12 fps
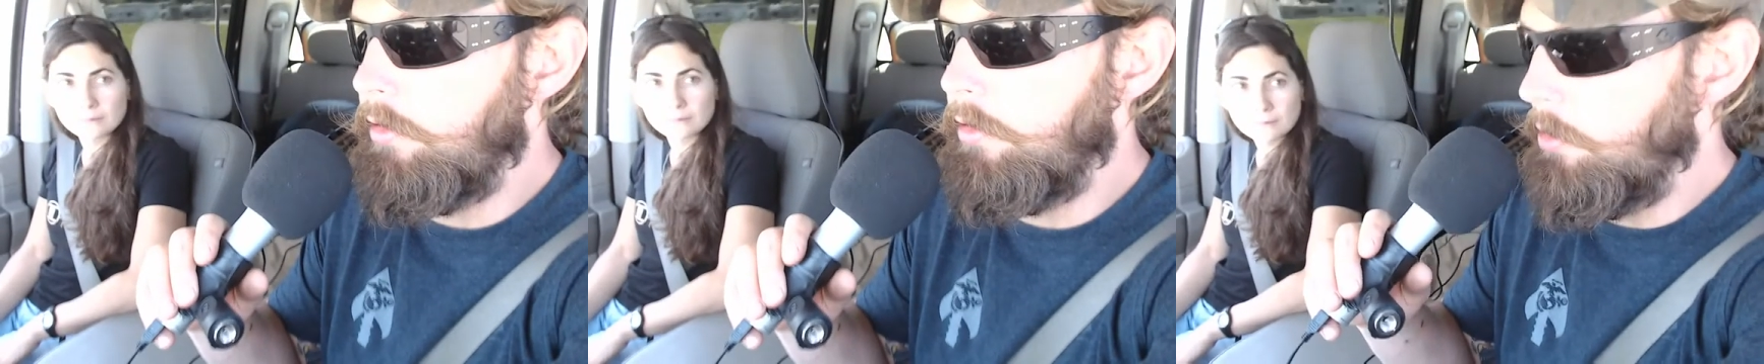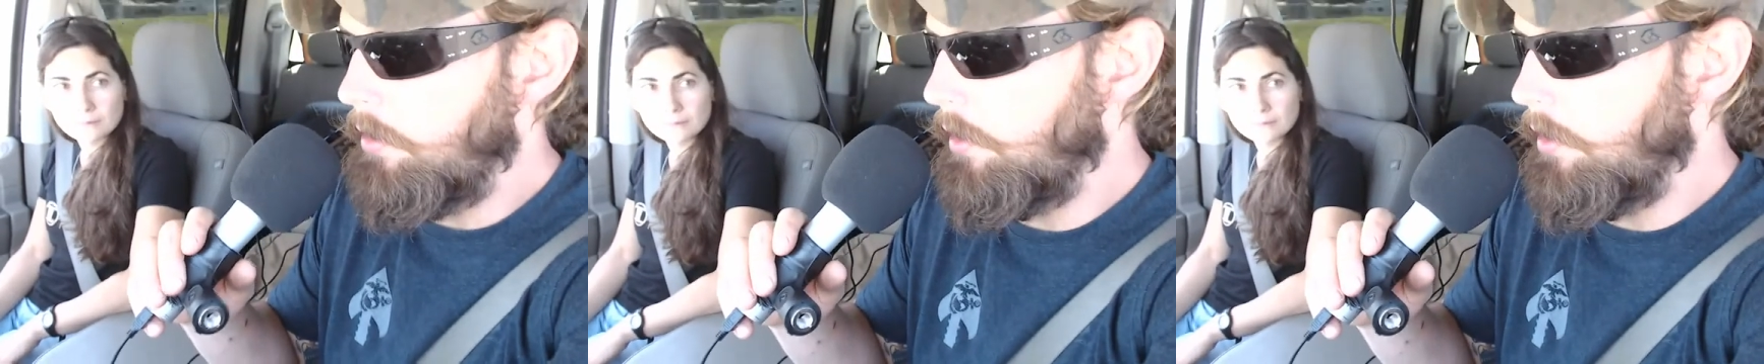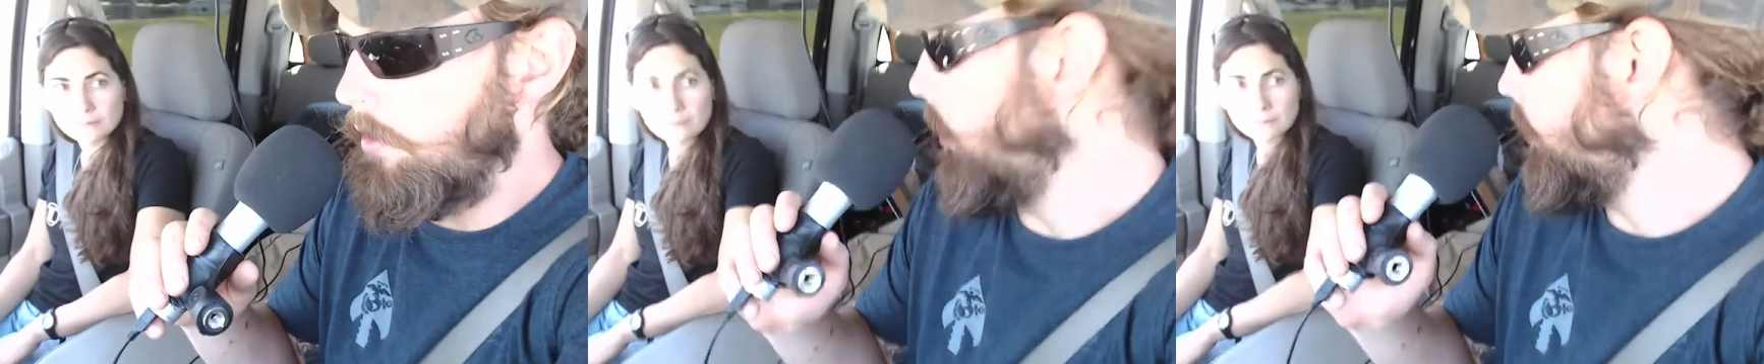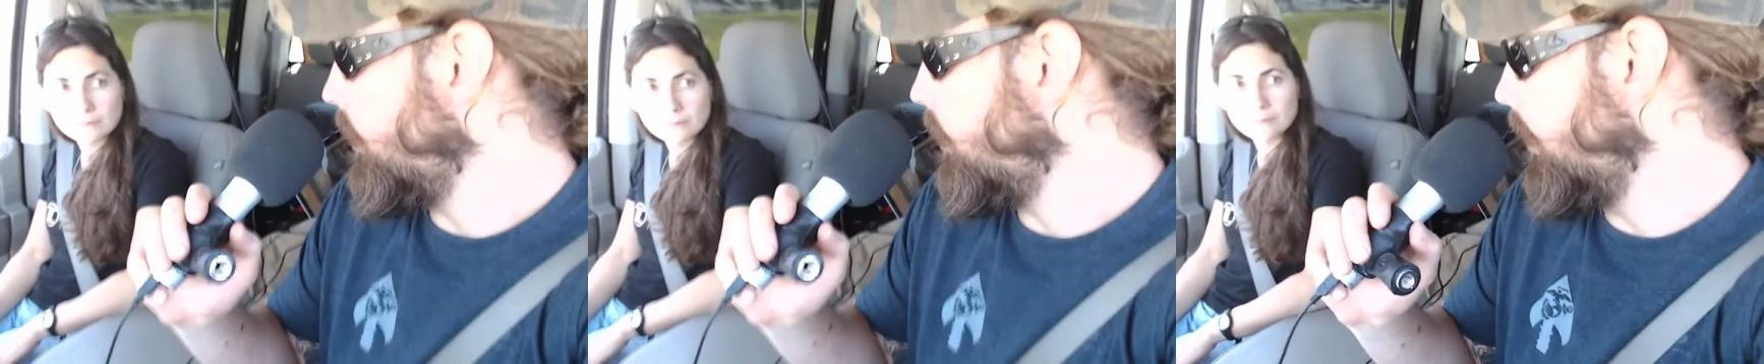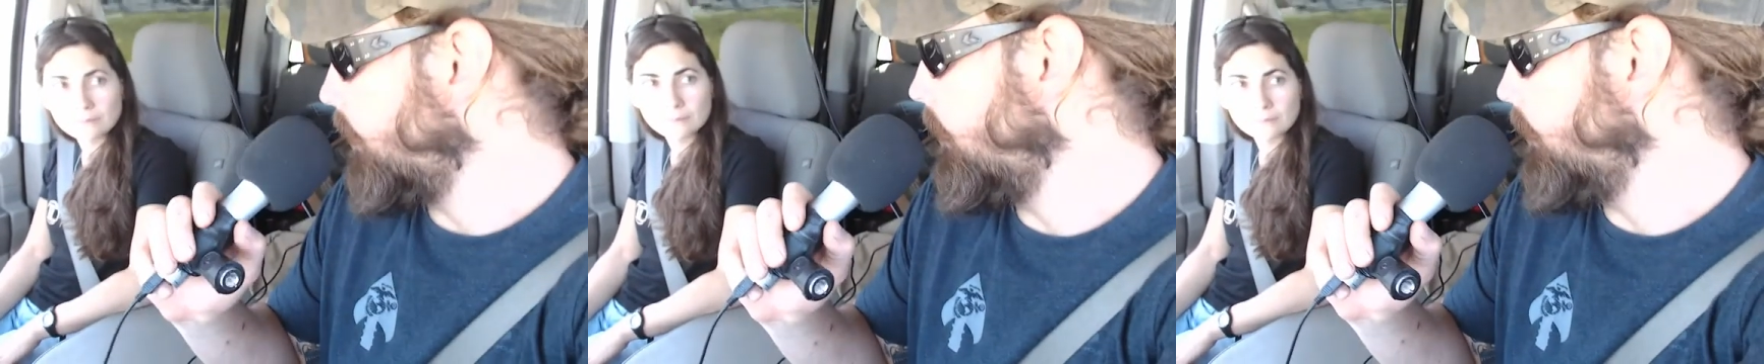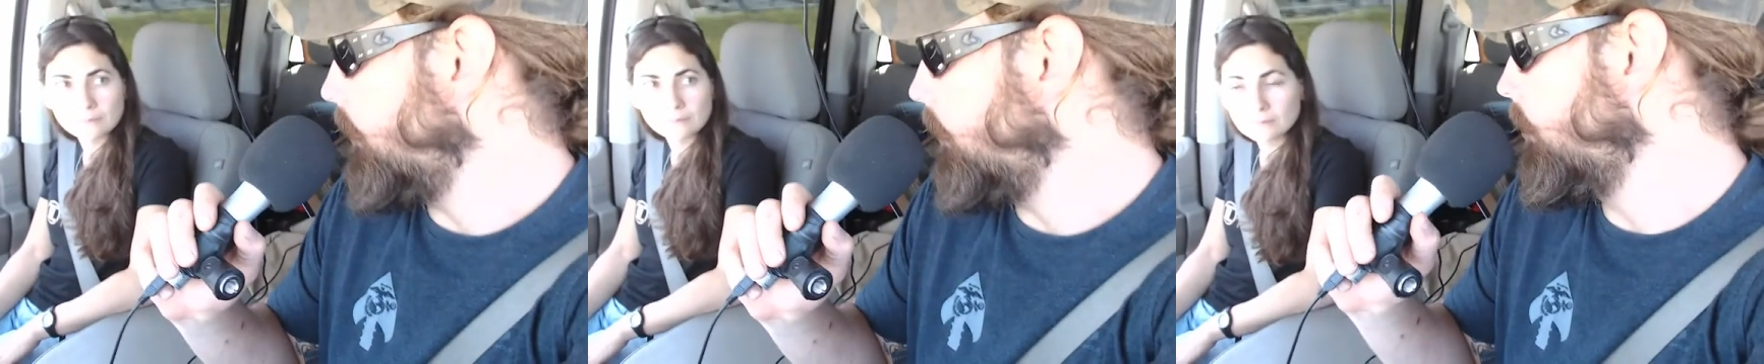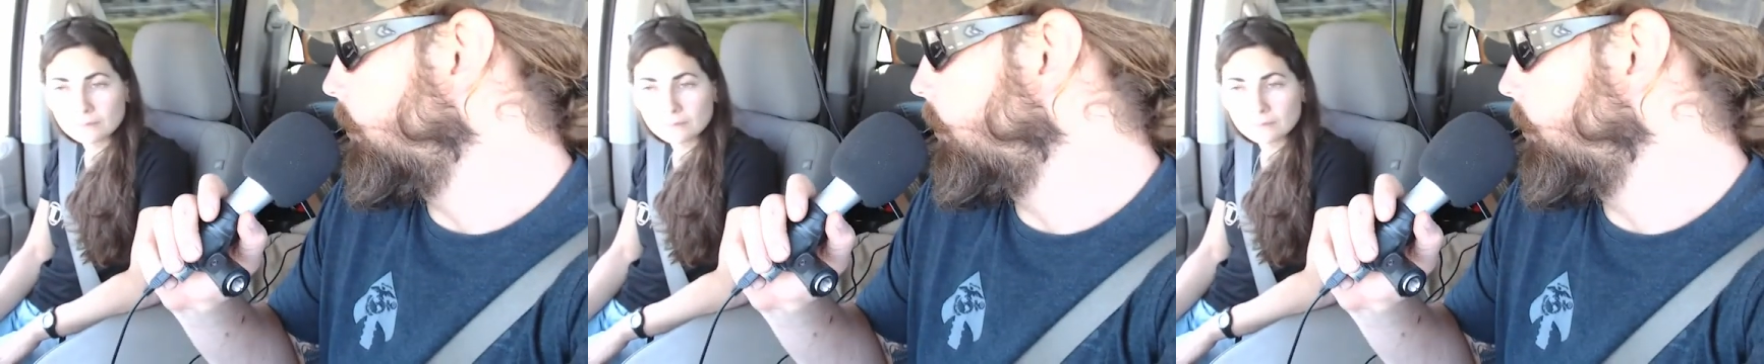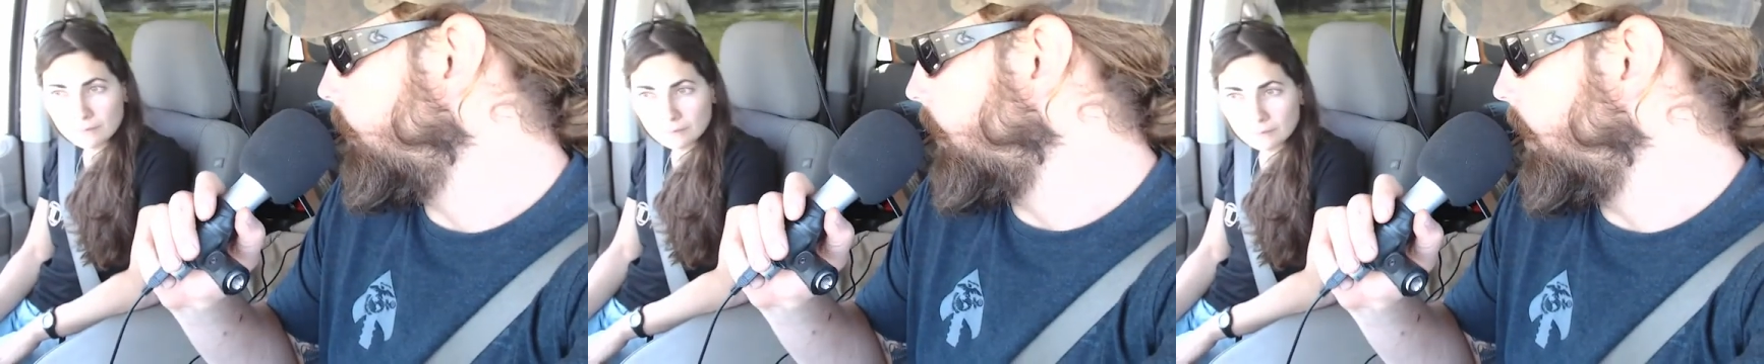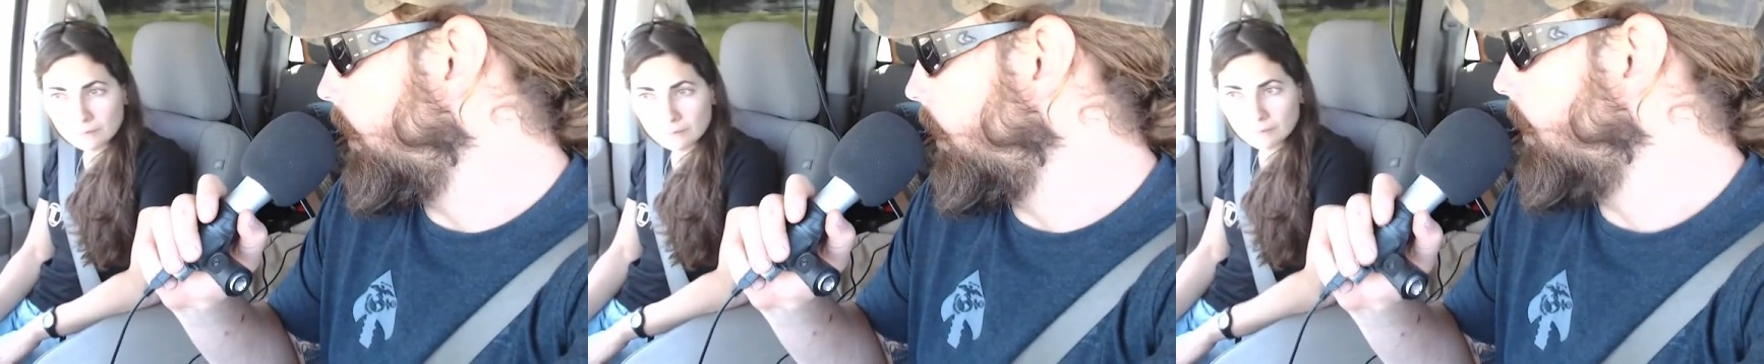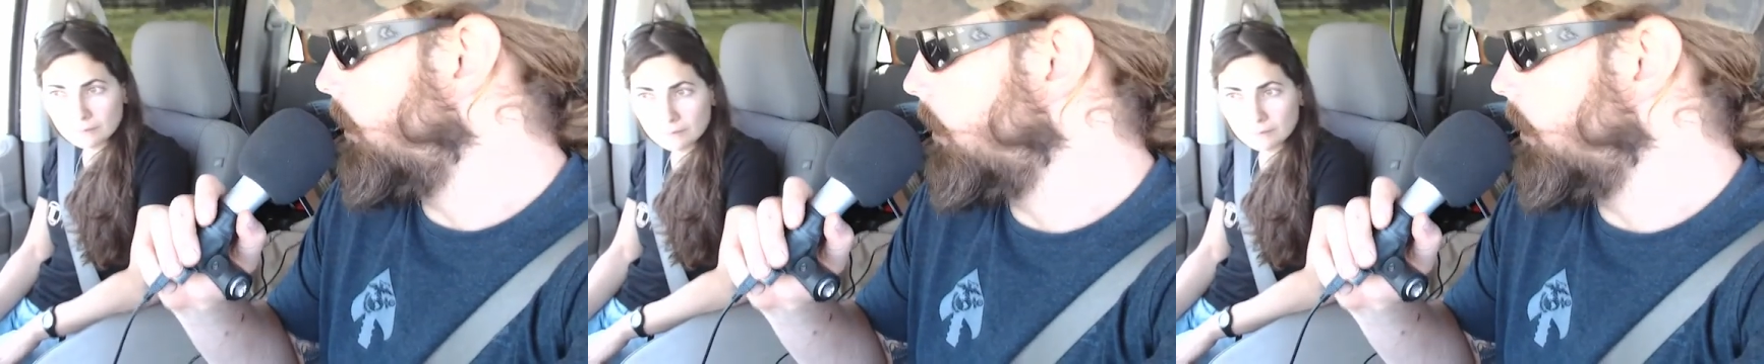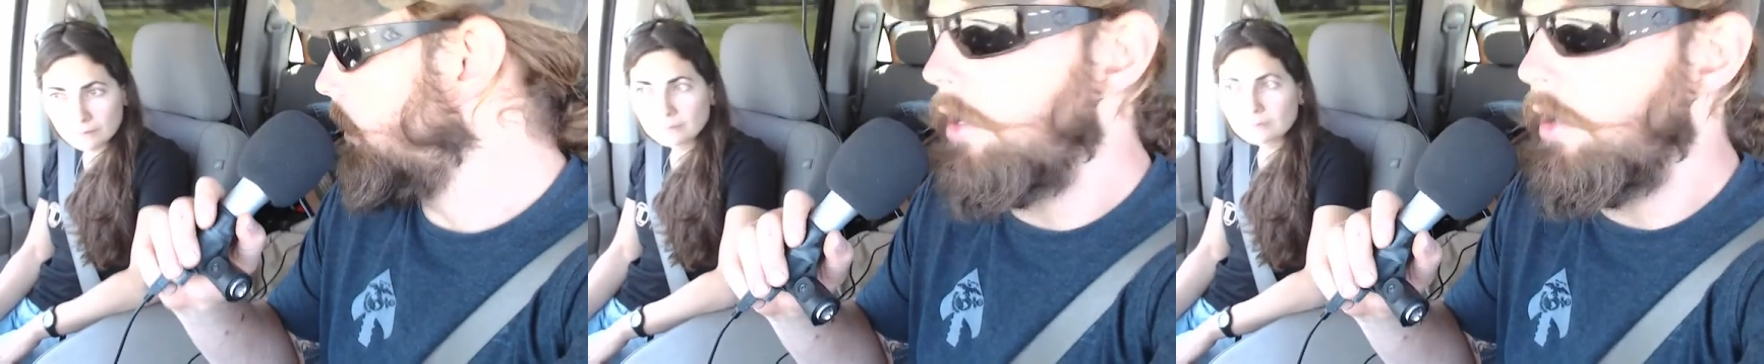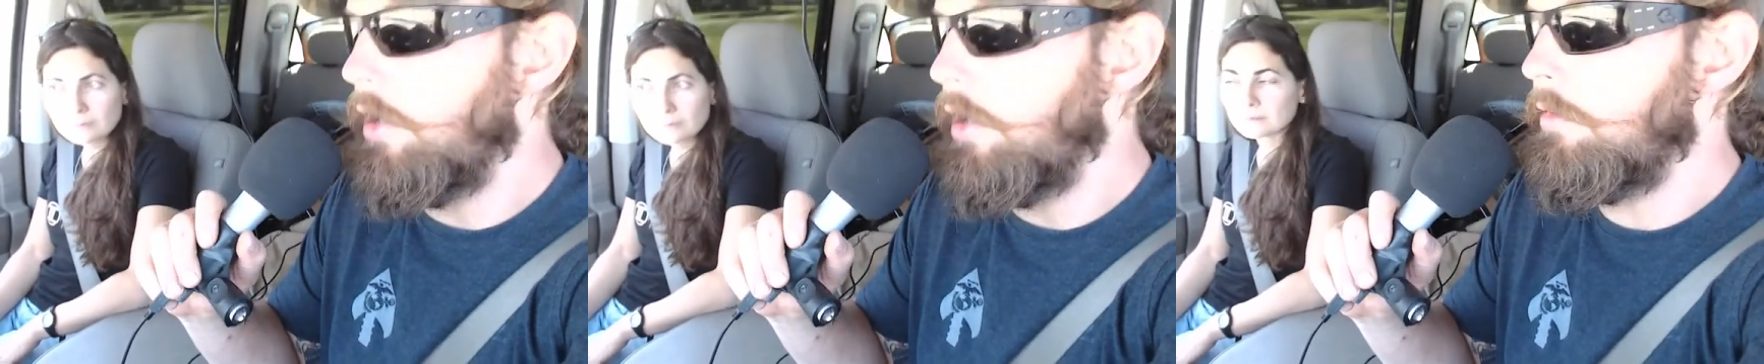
that aren't connected to Warfighter Made, you know, and stuff.